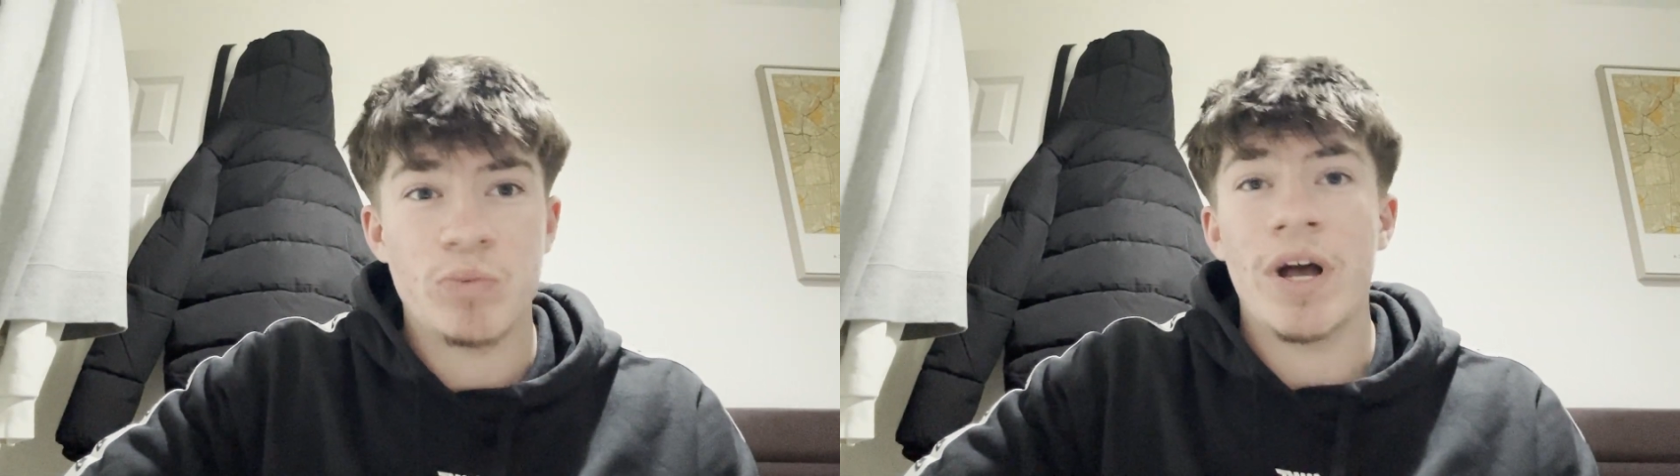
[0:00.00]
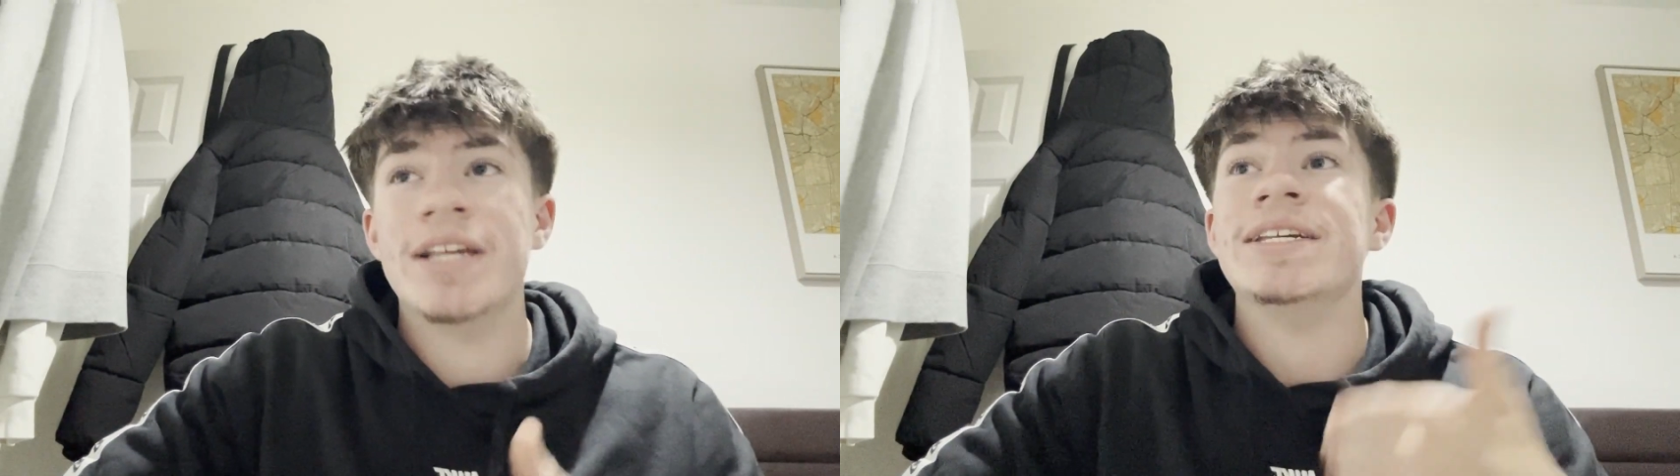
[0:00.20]

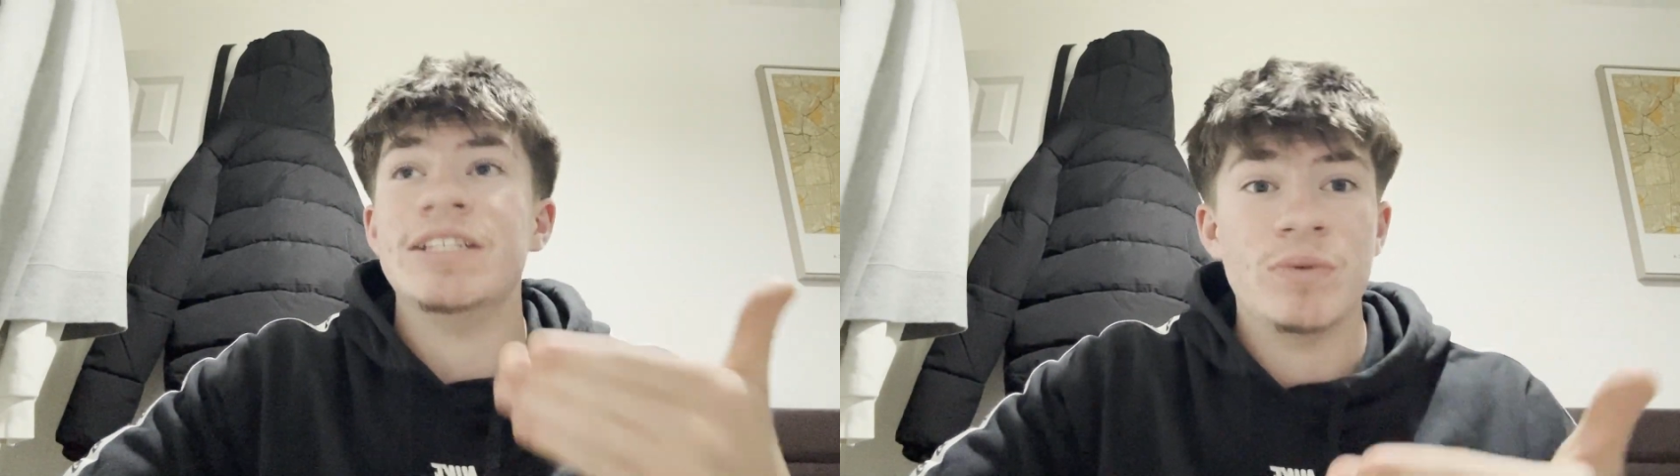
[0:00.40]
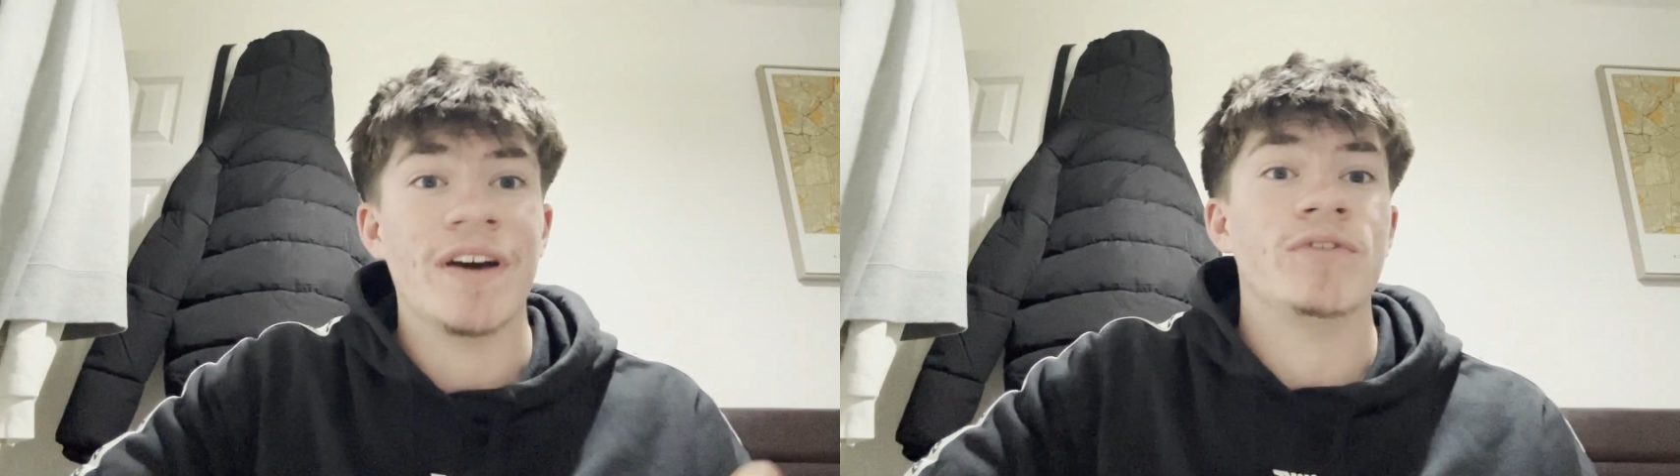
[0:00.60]
where
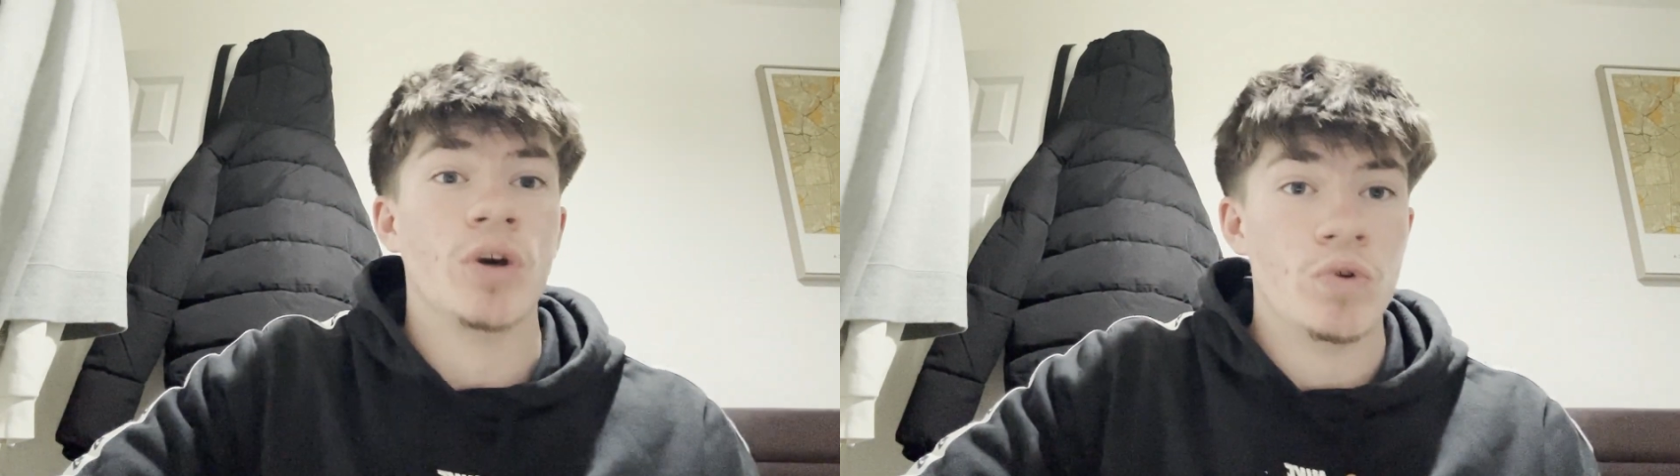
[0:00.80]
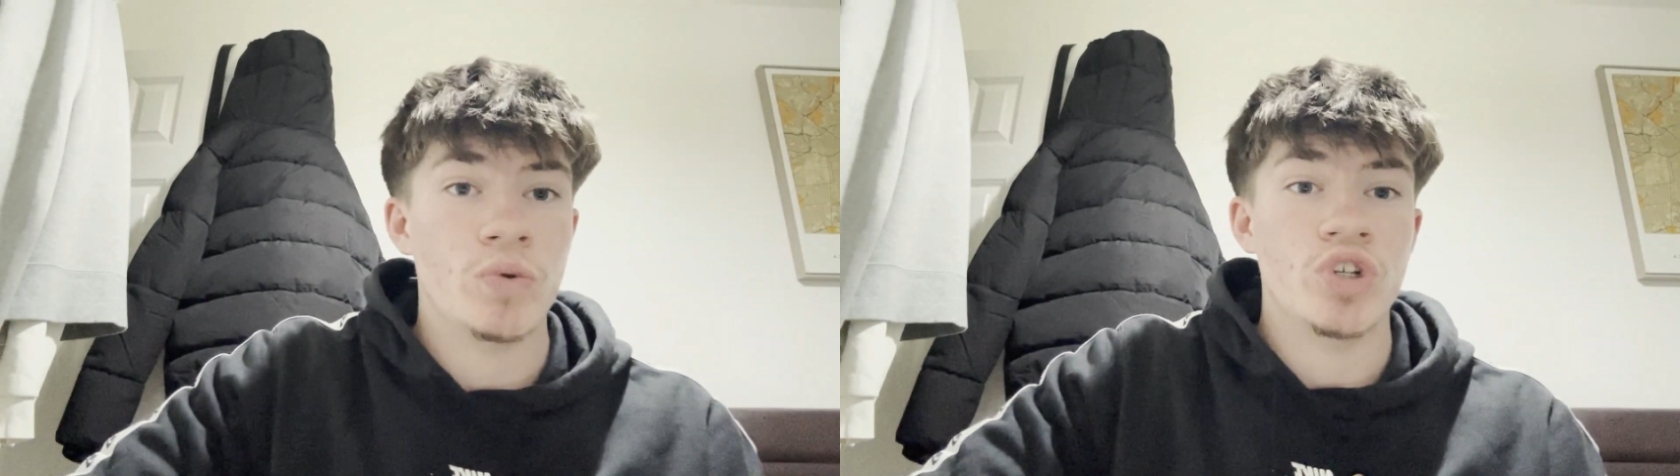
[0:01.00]
City would have to go
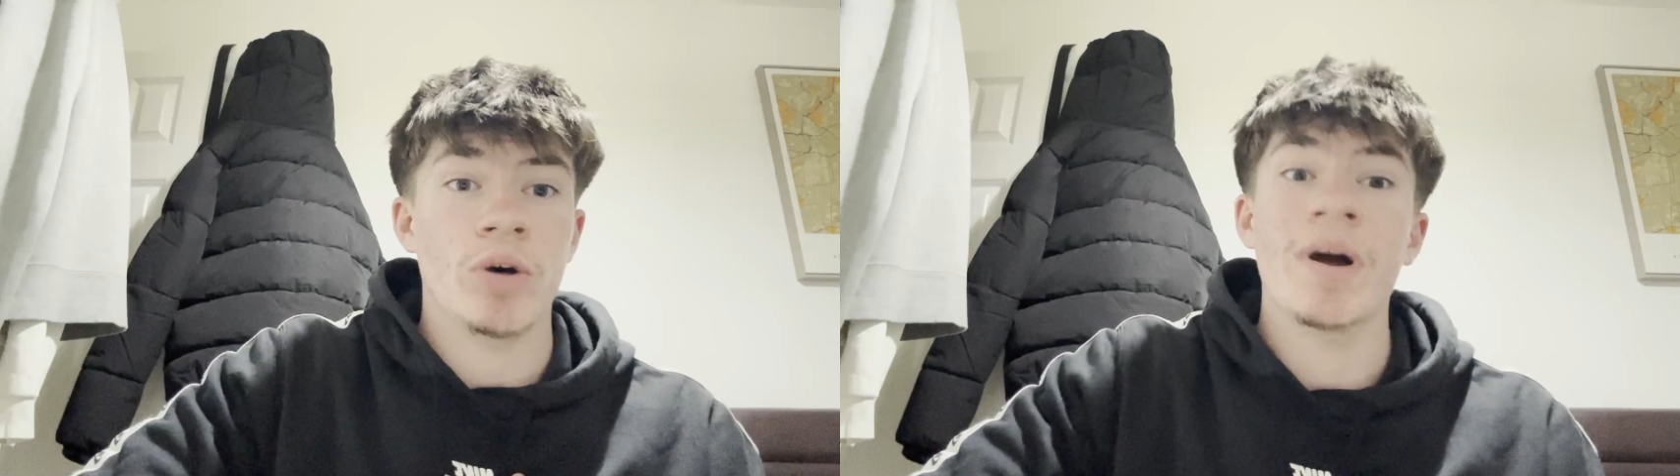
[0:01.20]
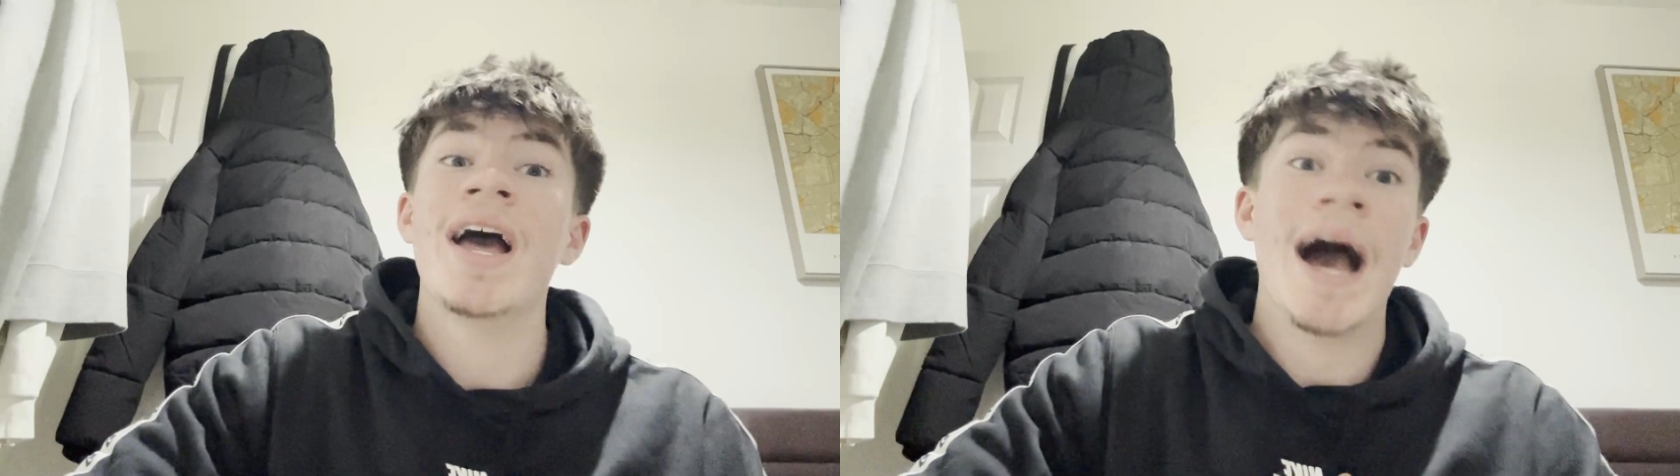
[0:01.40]
and do a job,